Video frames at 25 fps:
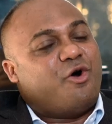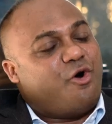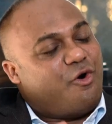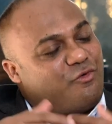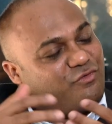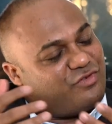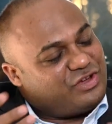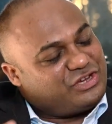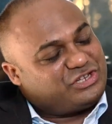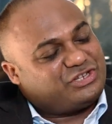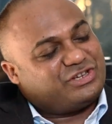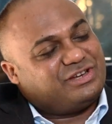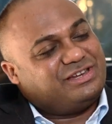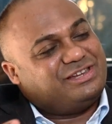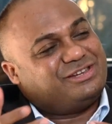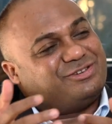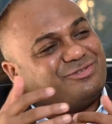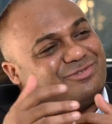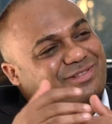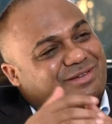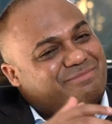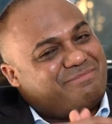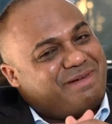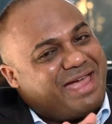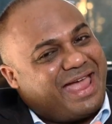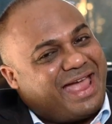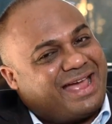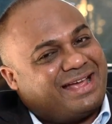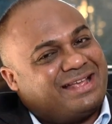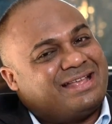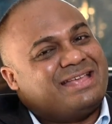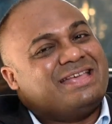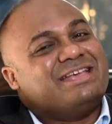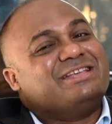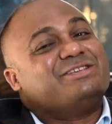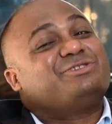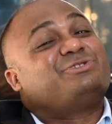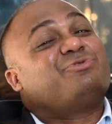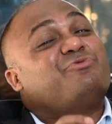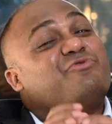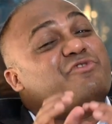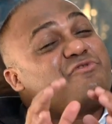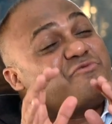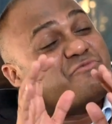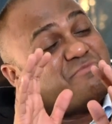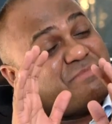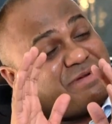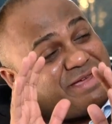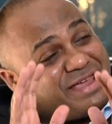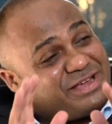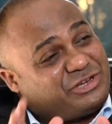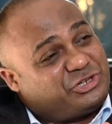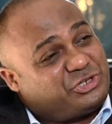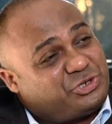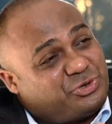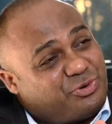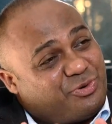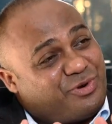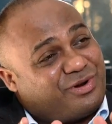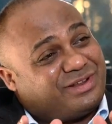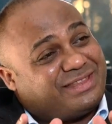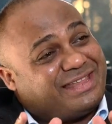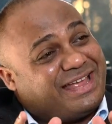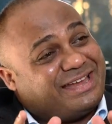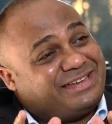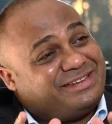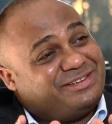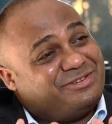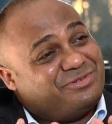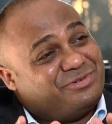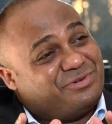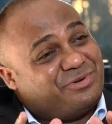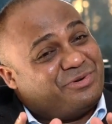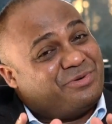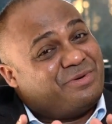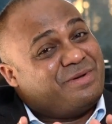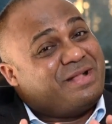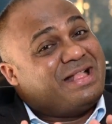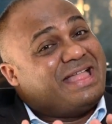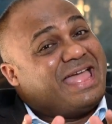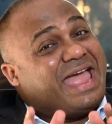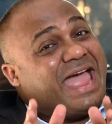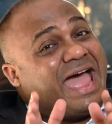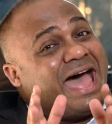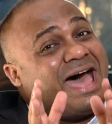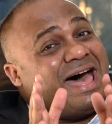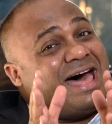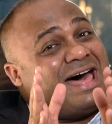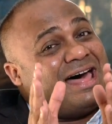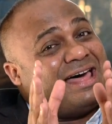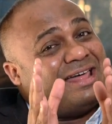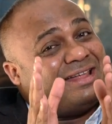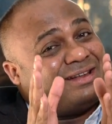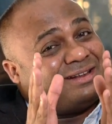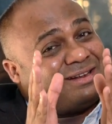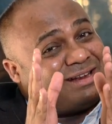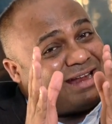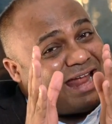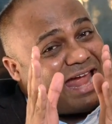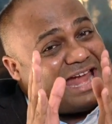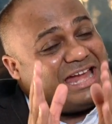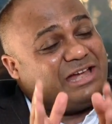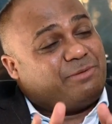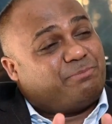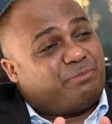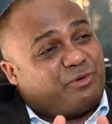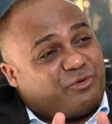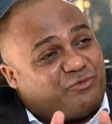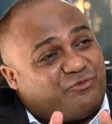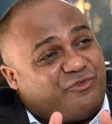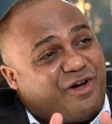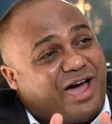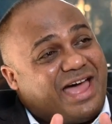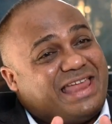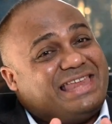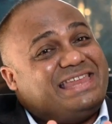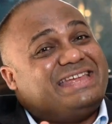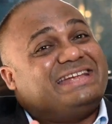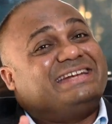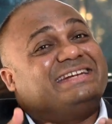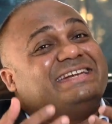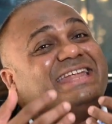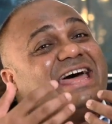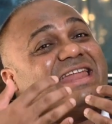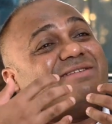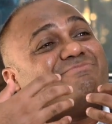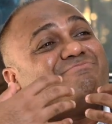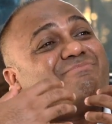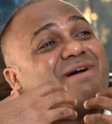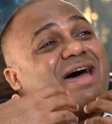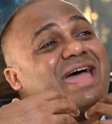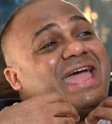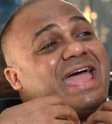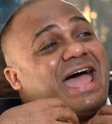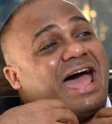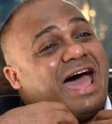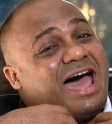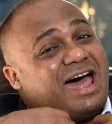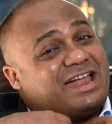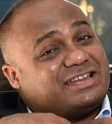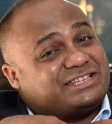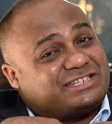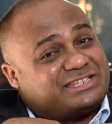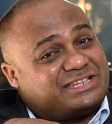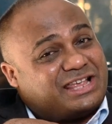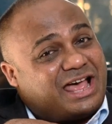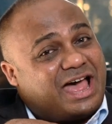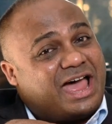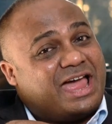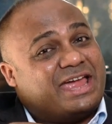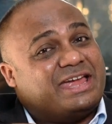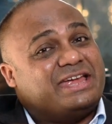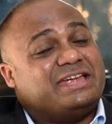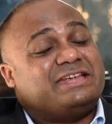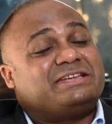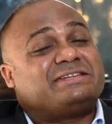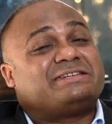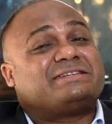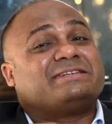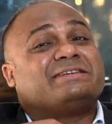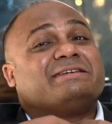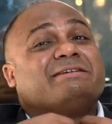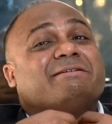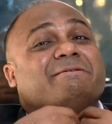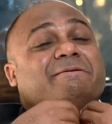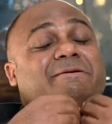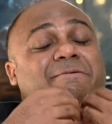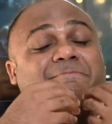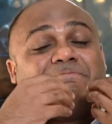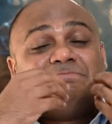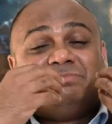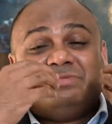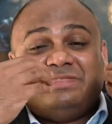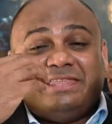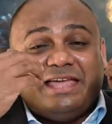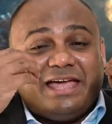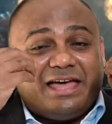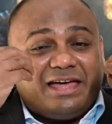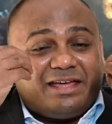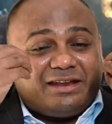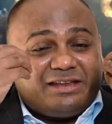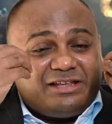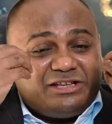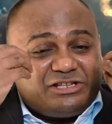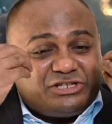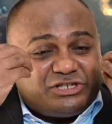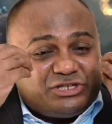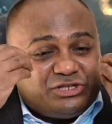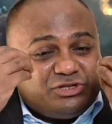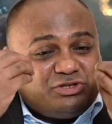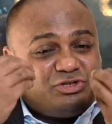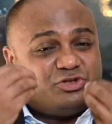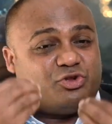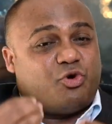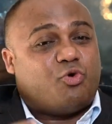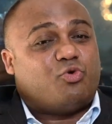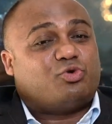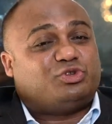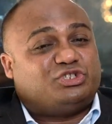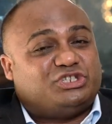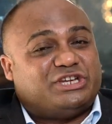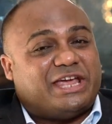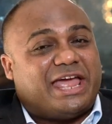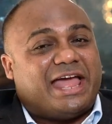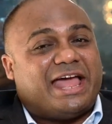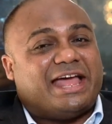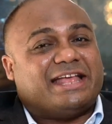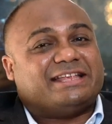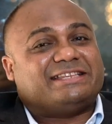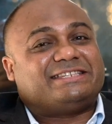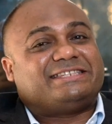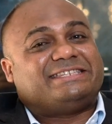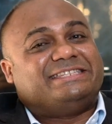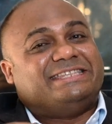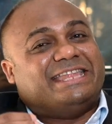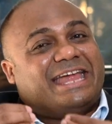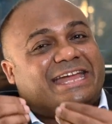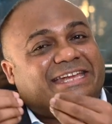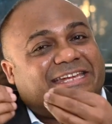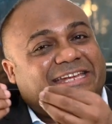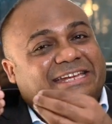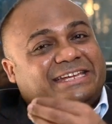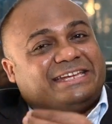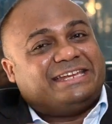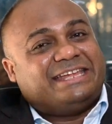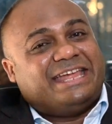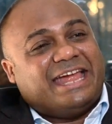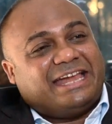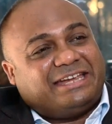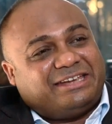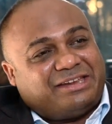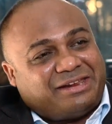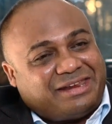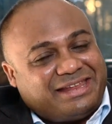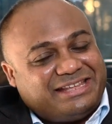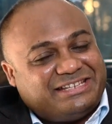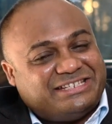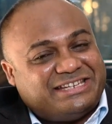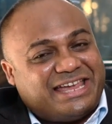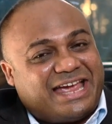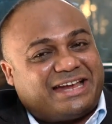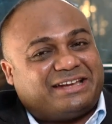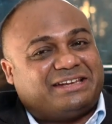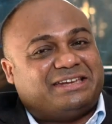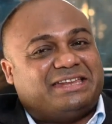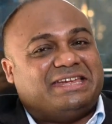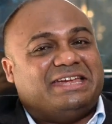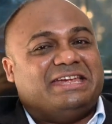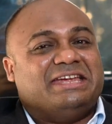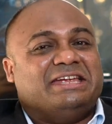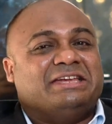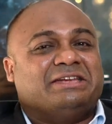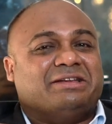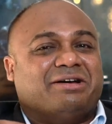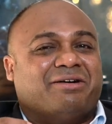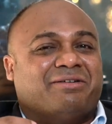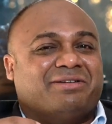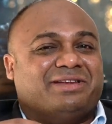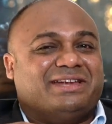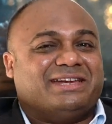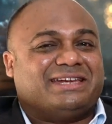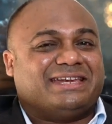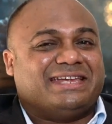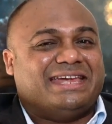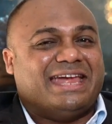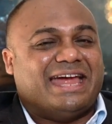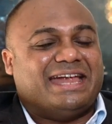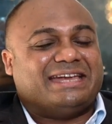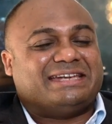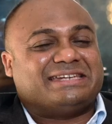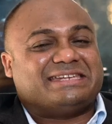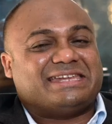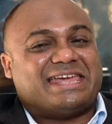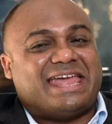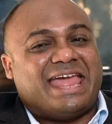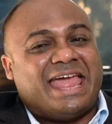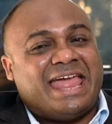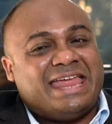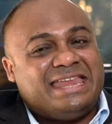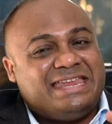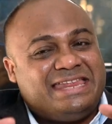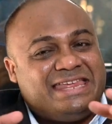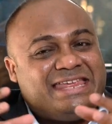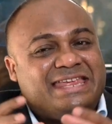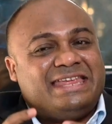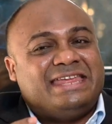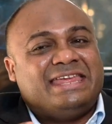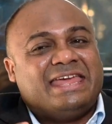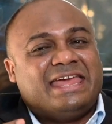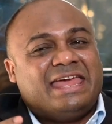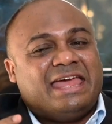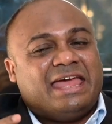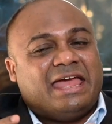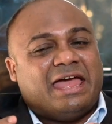officially to the bank. So we make sure that right profiling done by our side. There is no chance that it get rejected or it get any